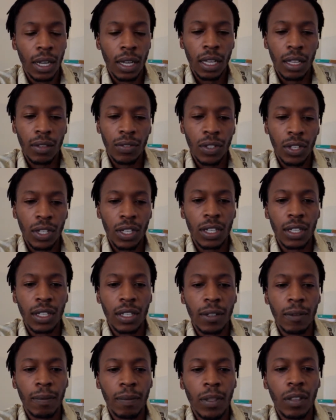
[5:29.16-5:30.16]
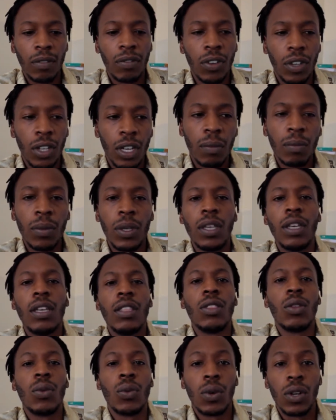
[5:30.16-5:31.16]
if you're gonna be
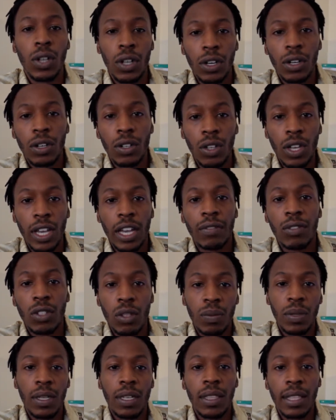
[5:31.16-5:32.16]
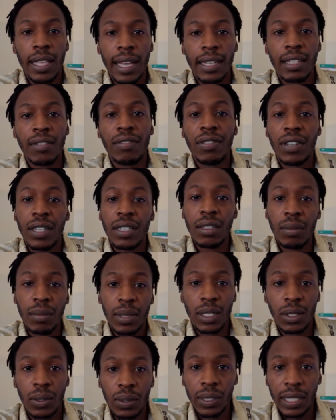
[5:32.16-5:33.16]
in the water, you have to be in that
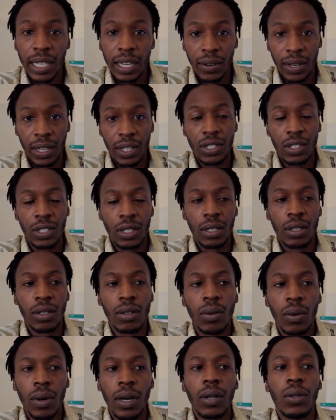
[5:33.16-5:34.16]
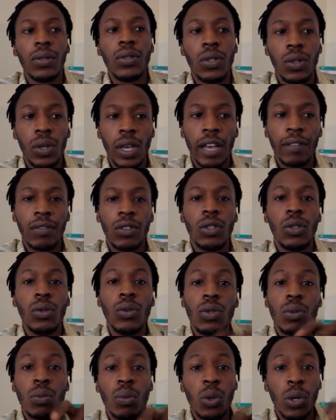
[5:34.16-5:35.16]
fundamental direction, or else you have to
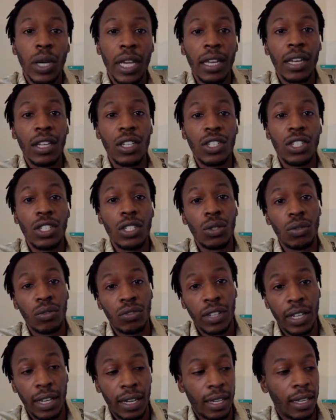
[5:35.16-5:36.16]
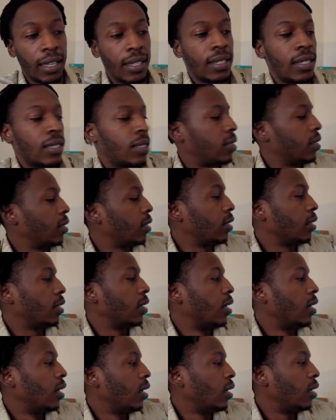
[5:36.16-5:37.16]
use more energy to fight against
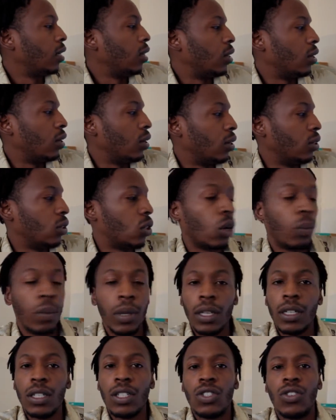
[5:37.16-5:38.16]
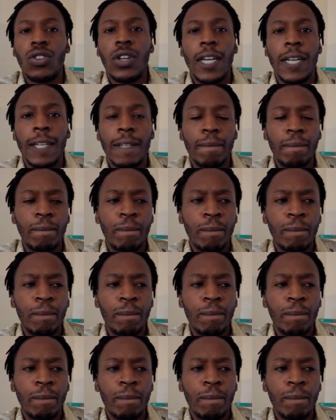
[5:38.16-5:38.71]
the dominant trend.